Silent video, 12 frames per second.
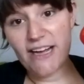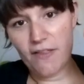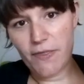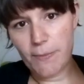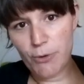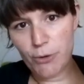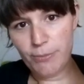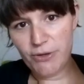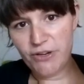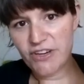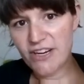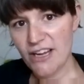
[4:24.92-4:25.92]
cut them
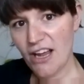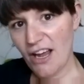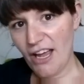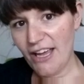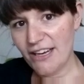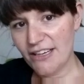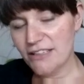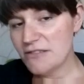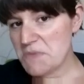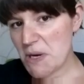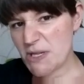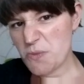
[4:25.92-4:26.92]
open
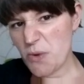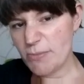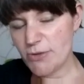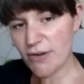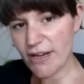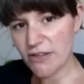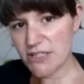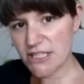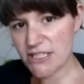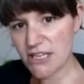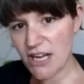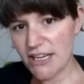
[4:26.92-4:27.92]
and swabbed around
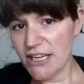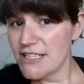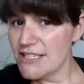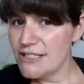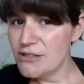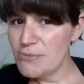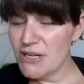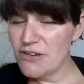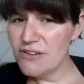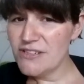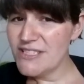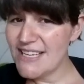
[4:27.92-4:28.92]
inside, and it's a little bit
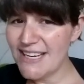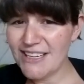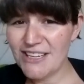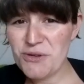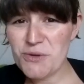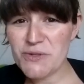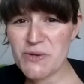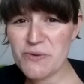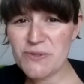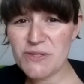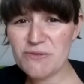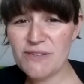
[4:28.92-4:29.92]
gross and it can cause
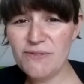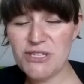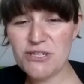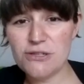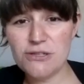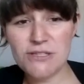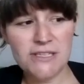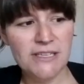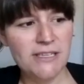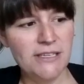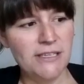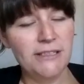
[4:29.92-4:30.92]
all sorts of issues.
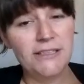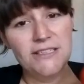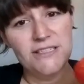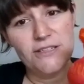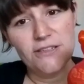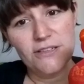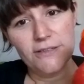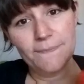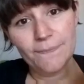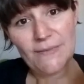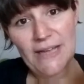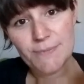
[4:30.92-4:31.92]
So
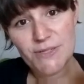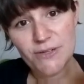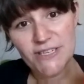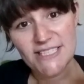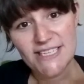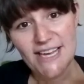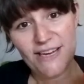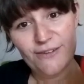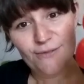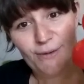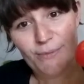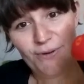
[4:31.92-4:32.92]
I'm sorry to say,
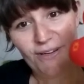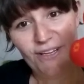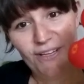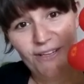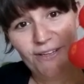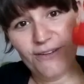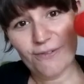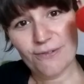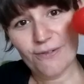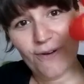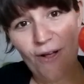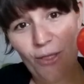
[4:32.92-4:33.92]
rubber ducky, you're
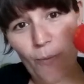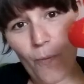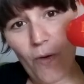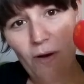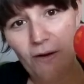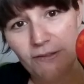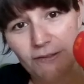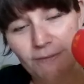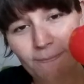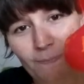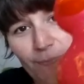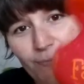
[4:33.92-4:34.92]
not the one.
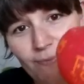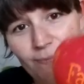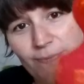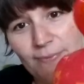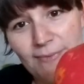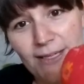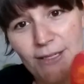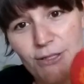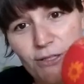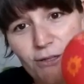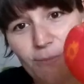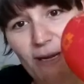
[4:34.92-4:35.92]

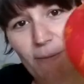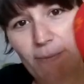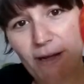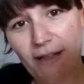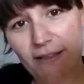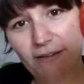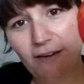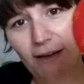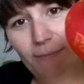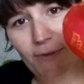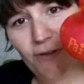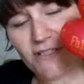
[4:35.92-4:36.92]
You don't make bath
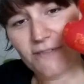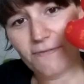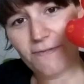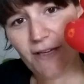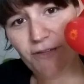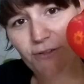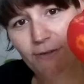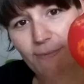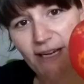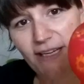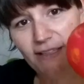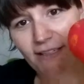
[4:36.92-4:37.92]
time lots of fun, you
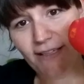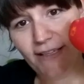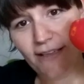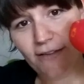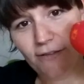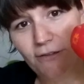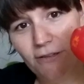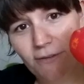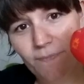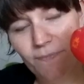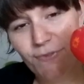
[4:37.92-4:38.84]
make it lethal.